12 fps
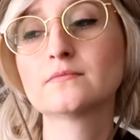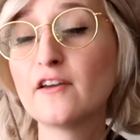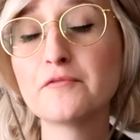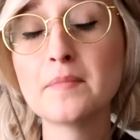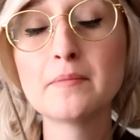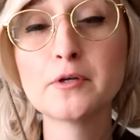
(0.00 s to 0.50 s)

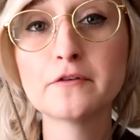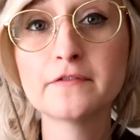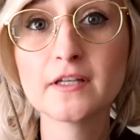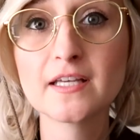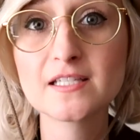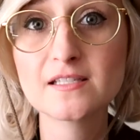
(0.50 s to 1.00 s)
If maybe you're
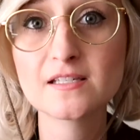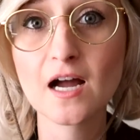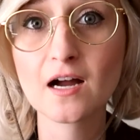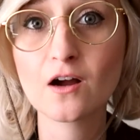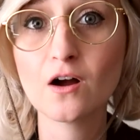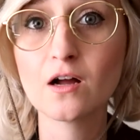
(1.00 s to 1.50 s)
feeling
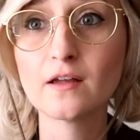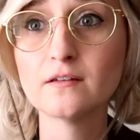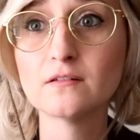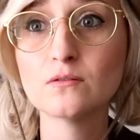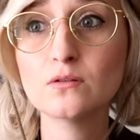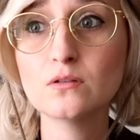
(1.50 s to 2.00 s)
stuck
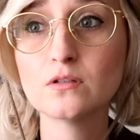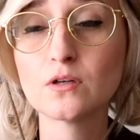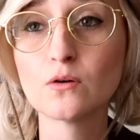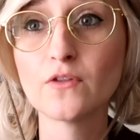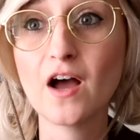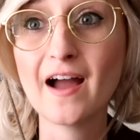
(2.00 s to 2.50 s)
on, you
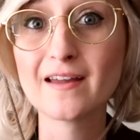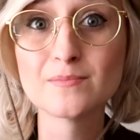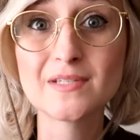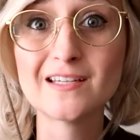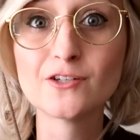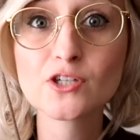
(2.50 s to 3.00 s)
know, the
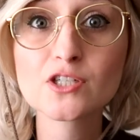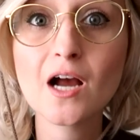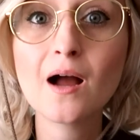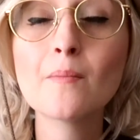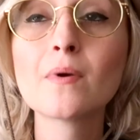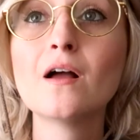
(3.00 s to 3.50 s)
items in your
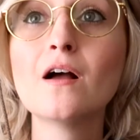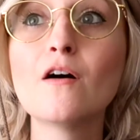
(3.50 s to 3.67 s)
shop,